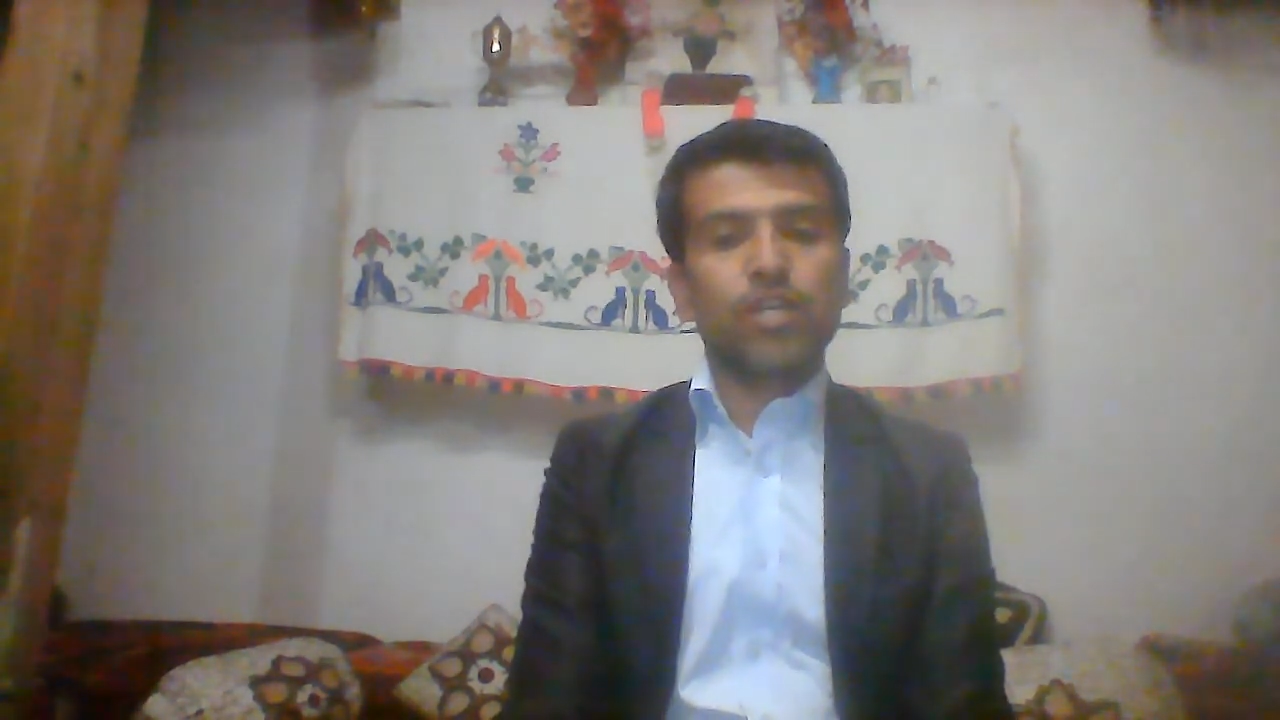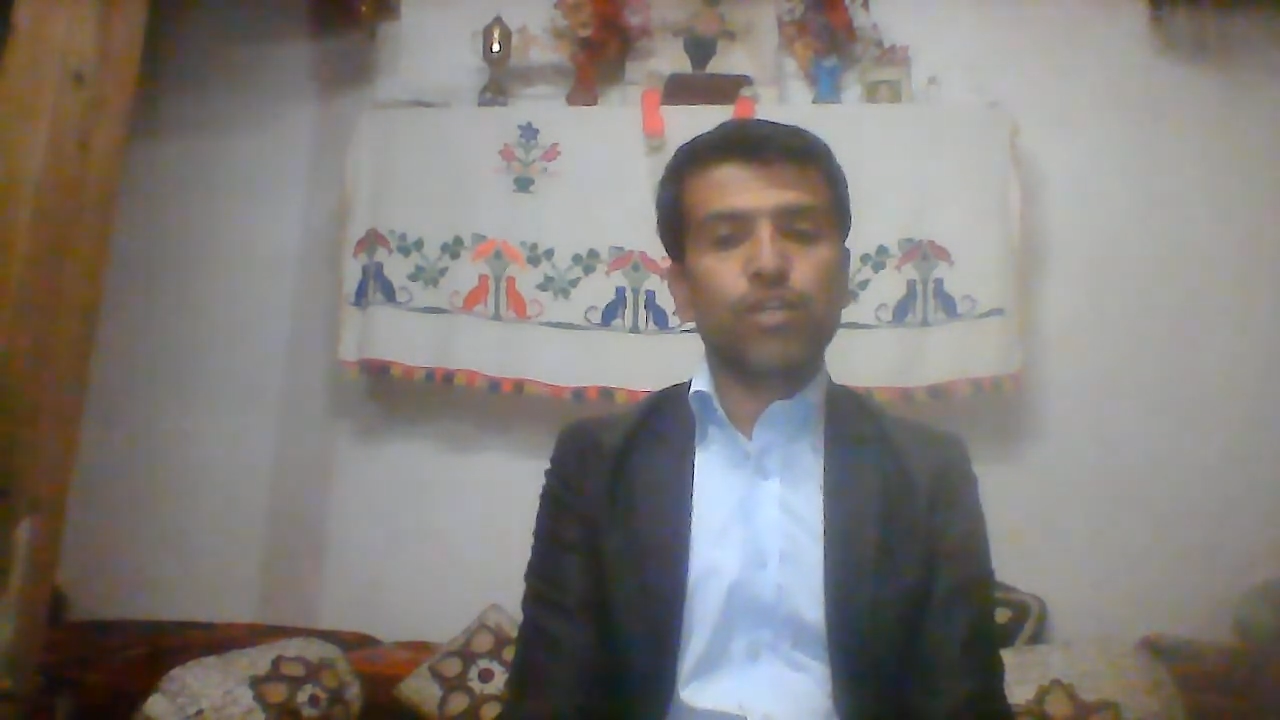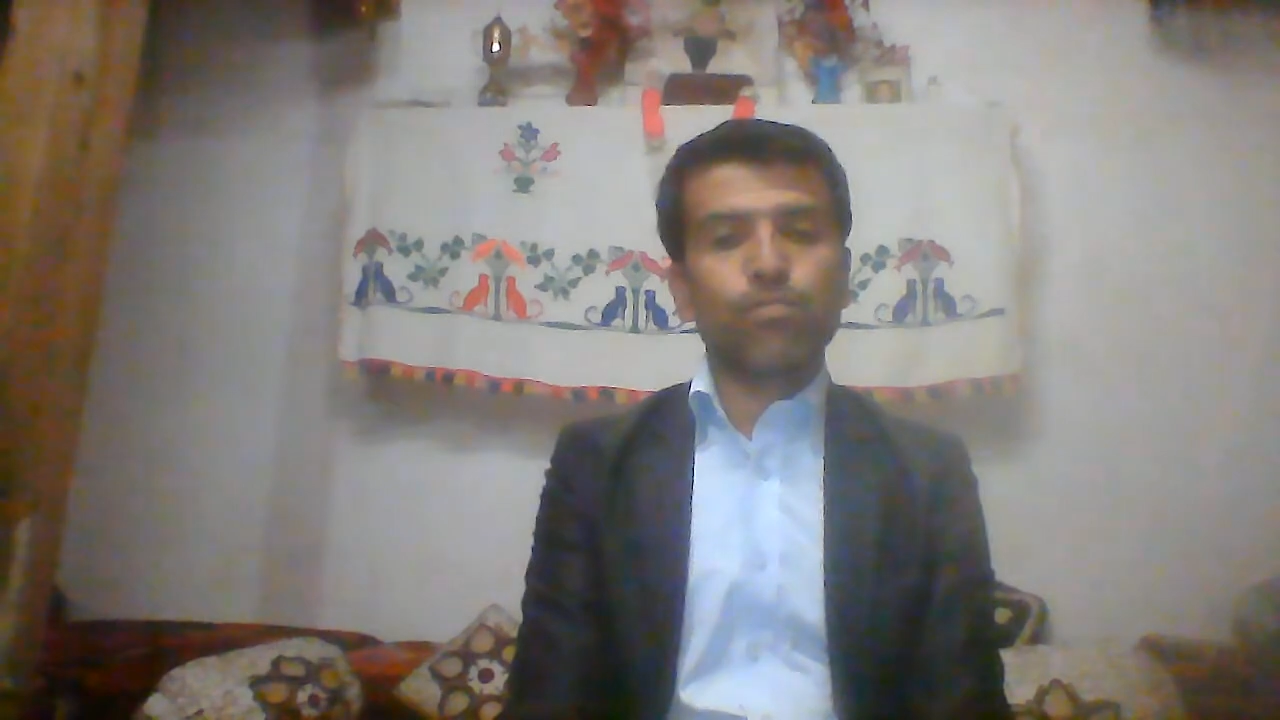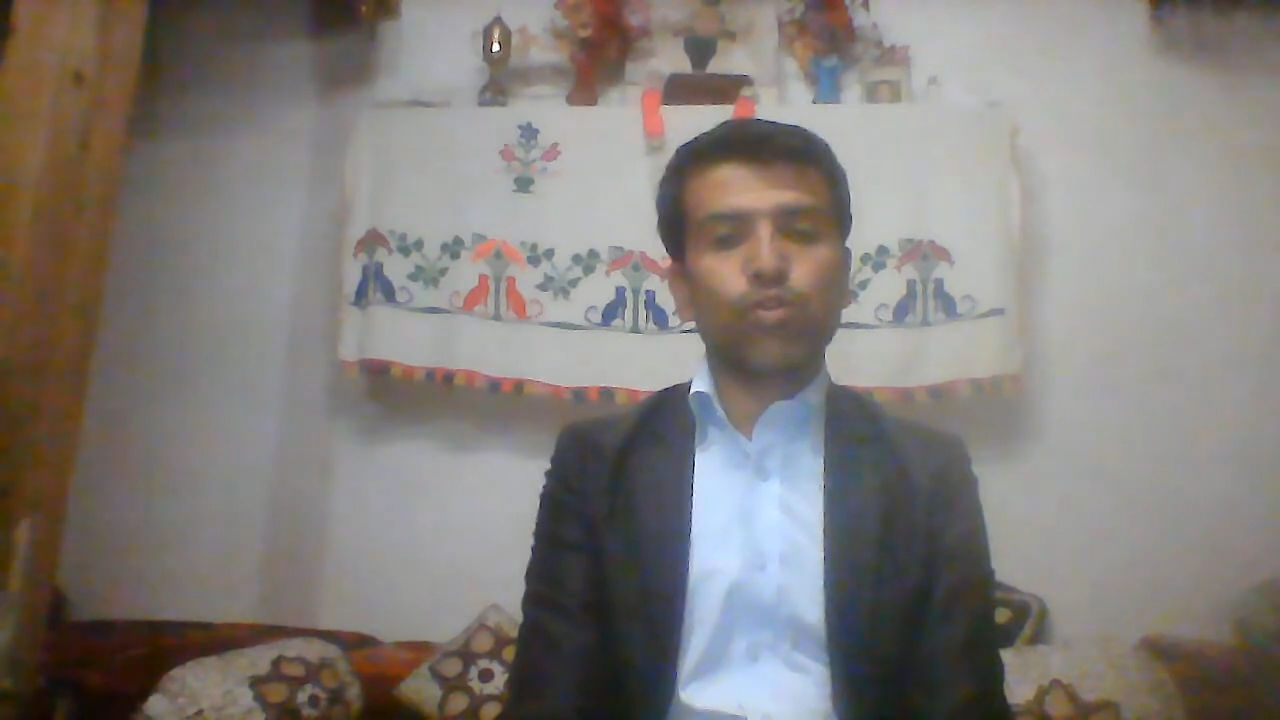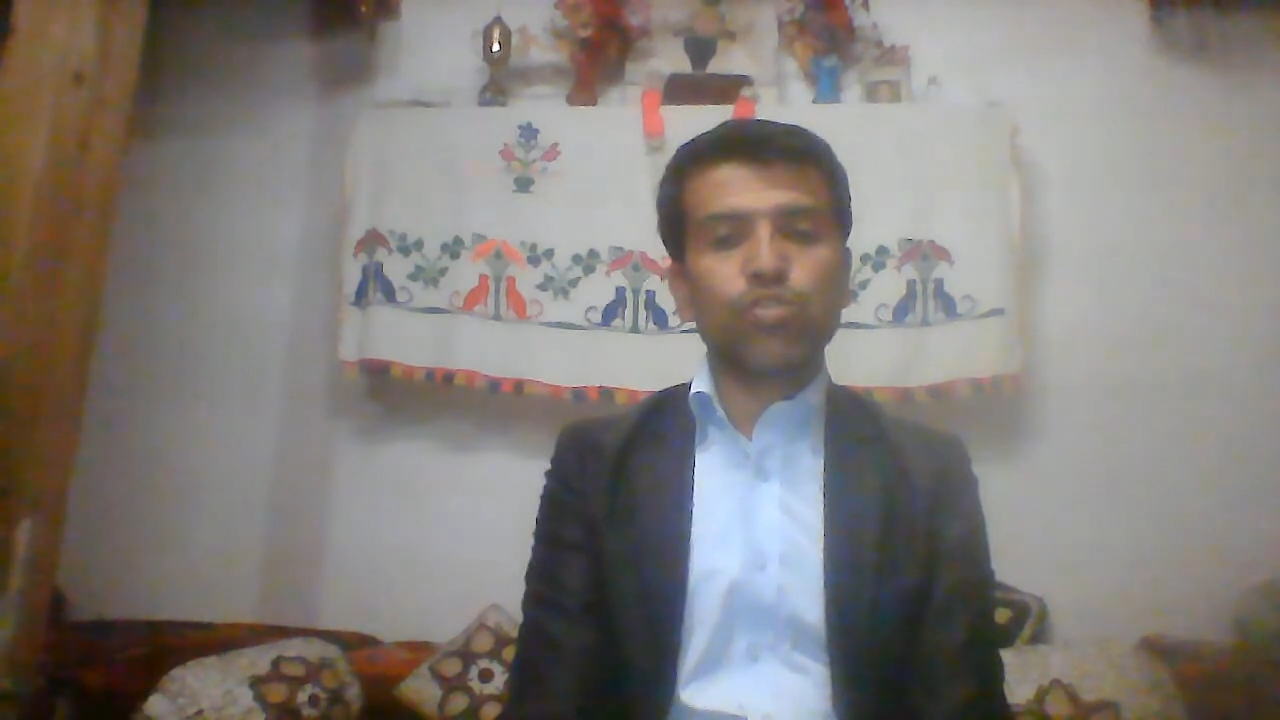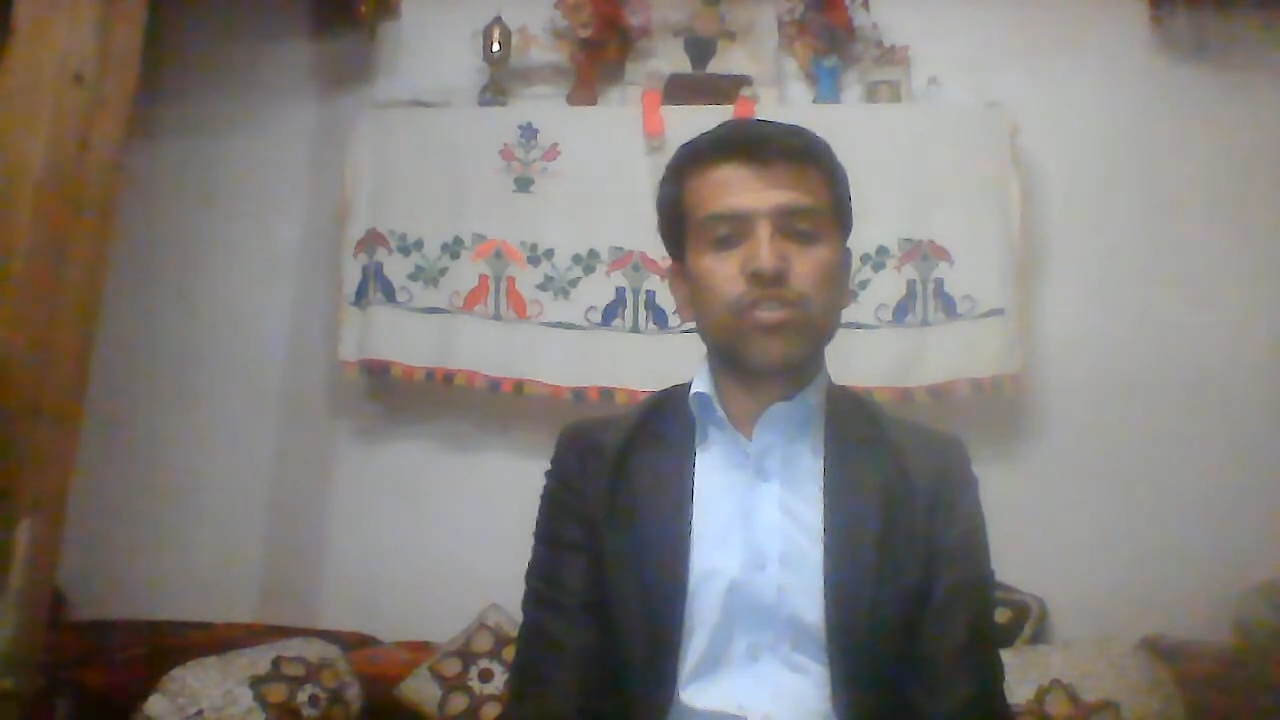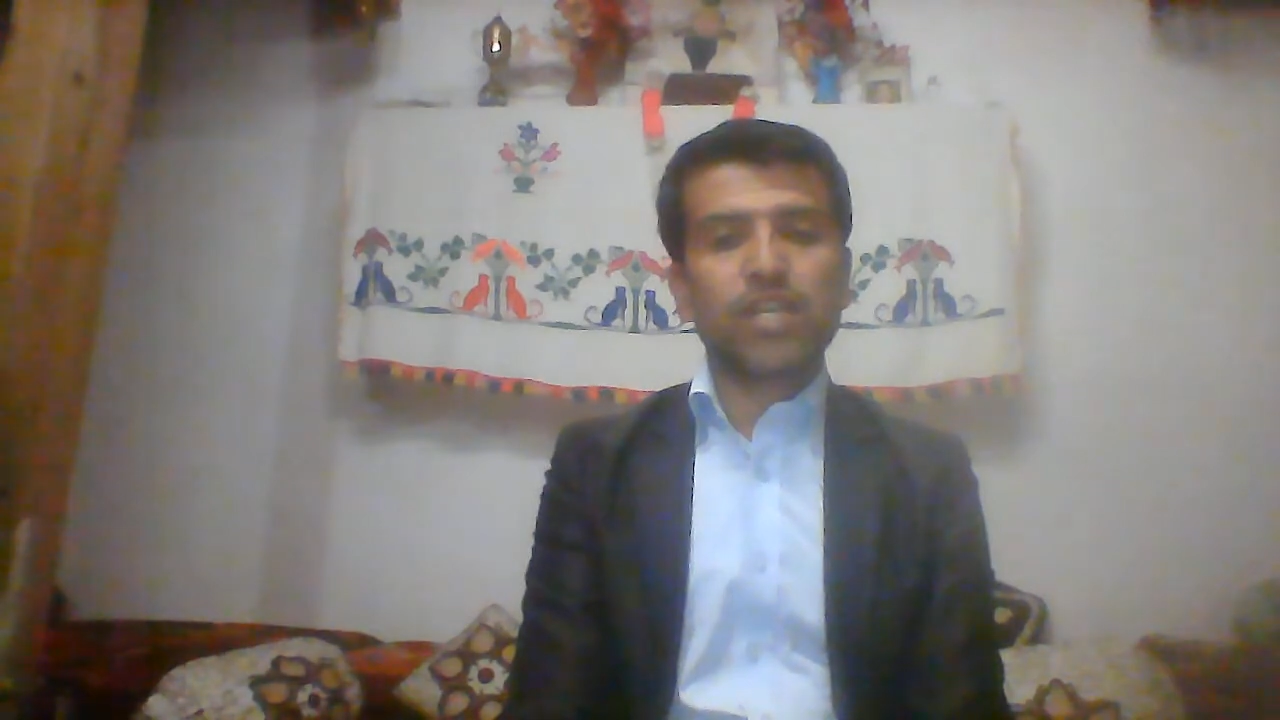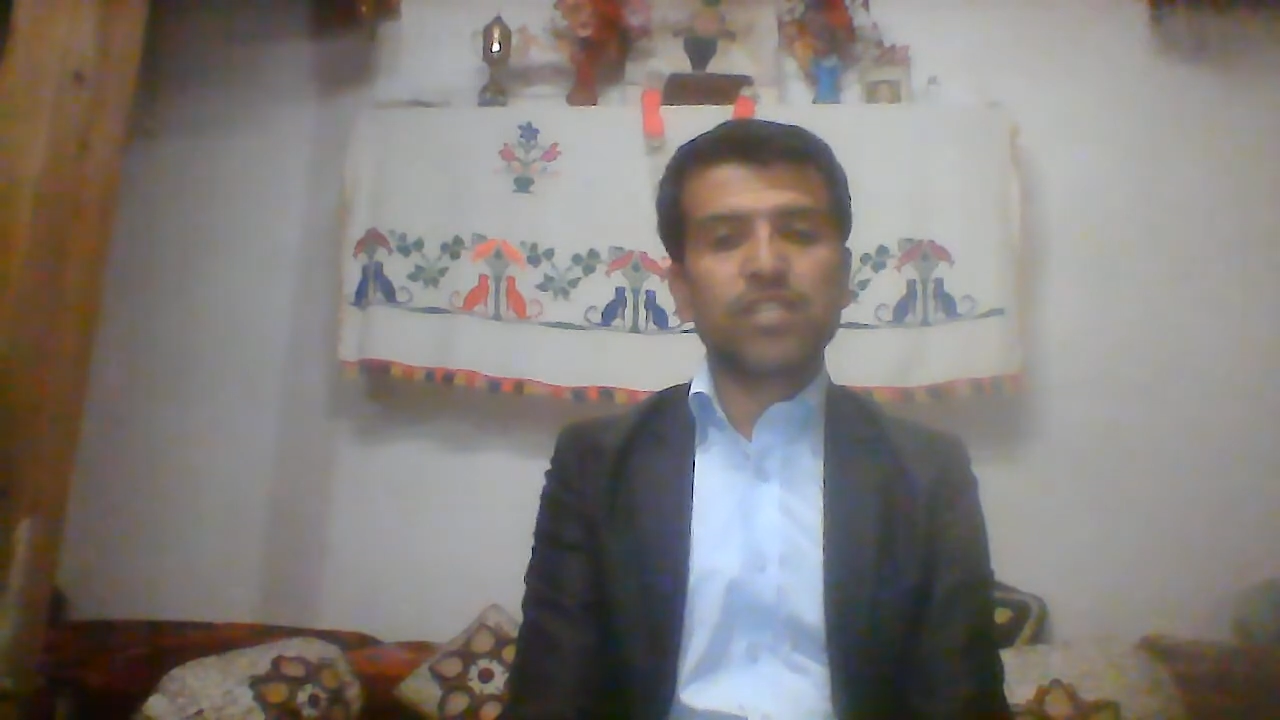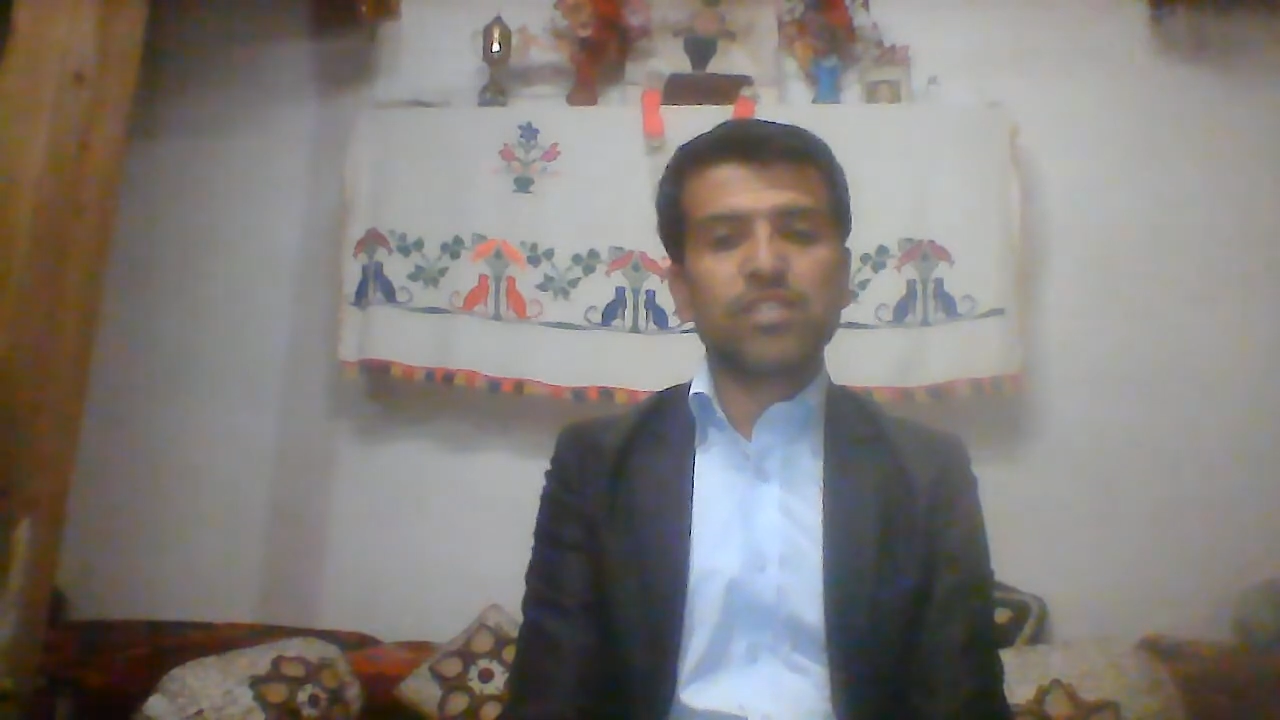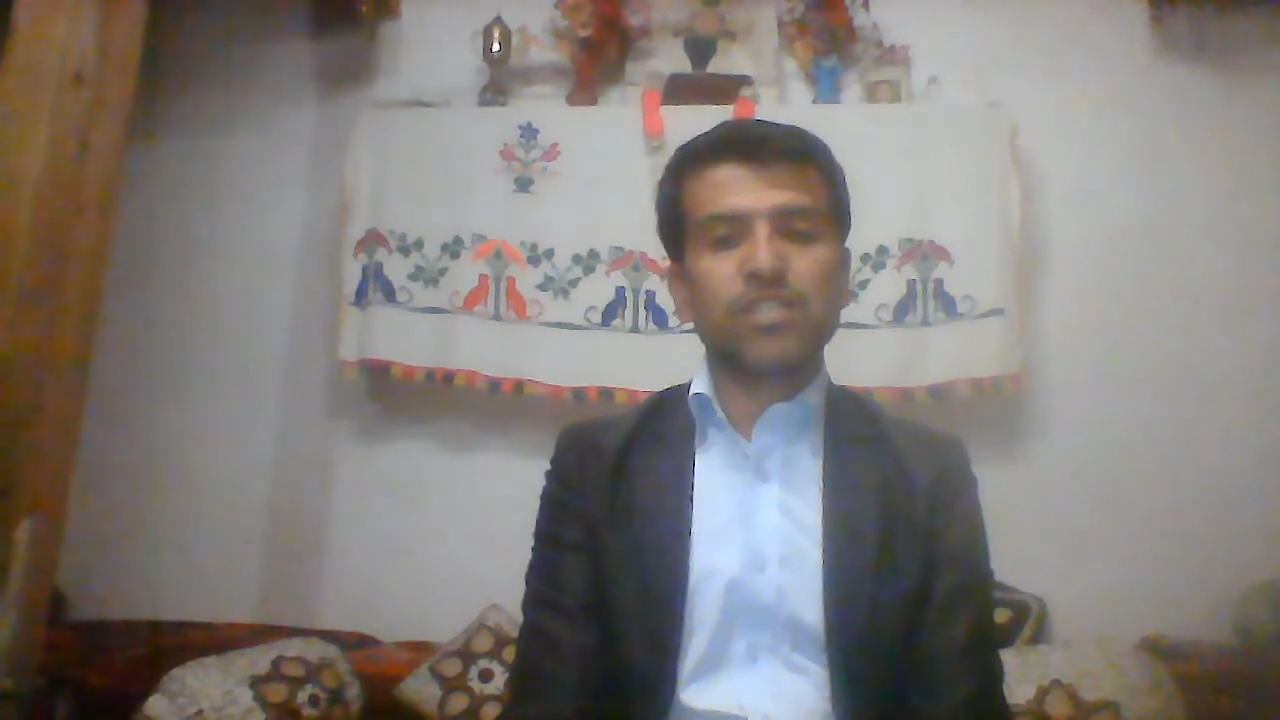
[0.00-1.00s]
In most
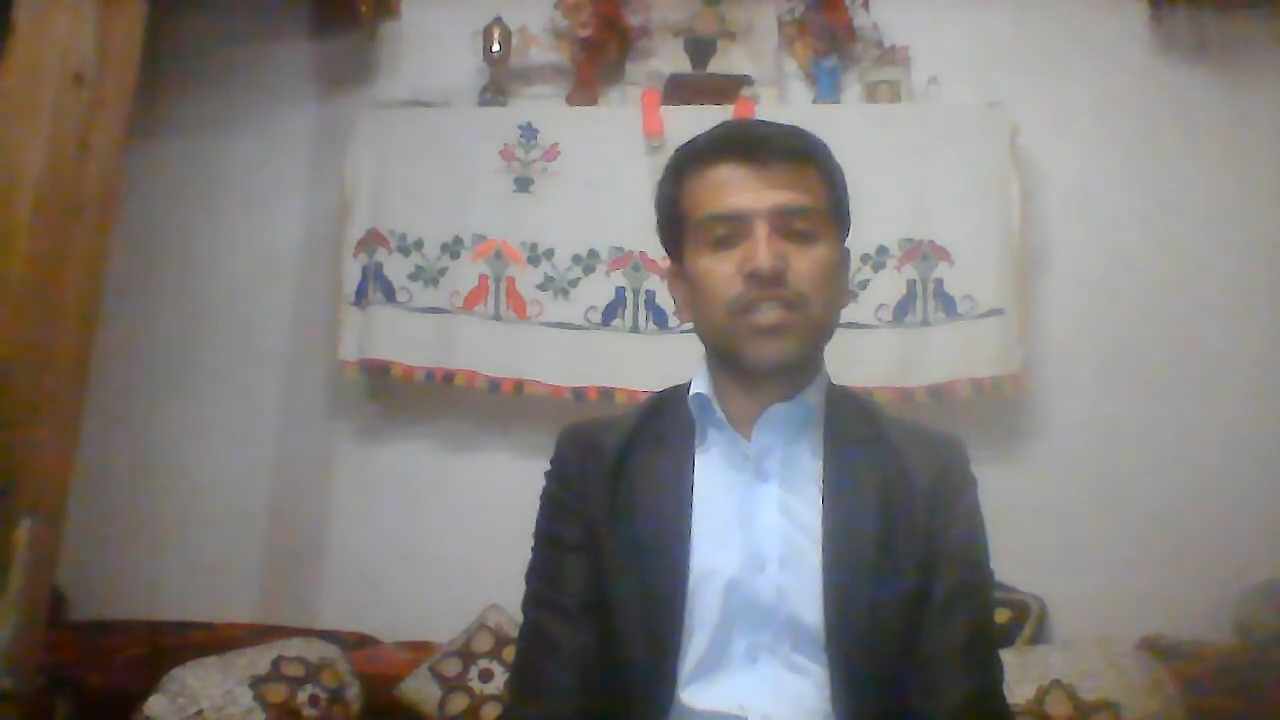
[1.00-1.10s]
cases,